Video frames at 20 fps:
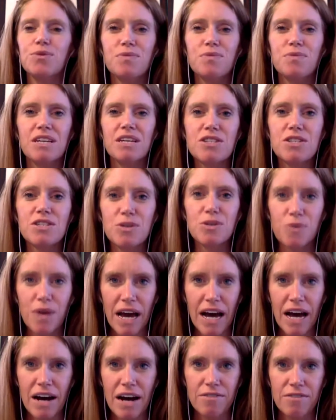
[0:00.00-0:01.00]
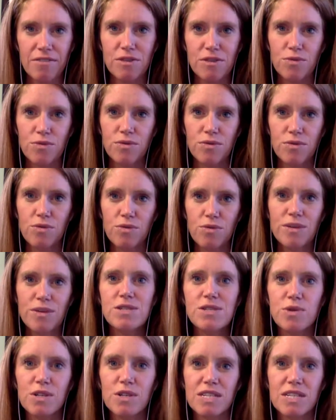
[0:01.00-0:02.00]
they just don't have the
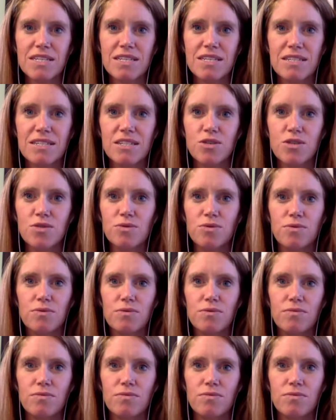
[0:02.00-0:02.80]
resources to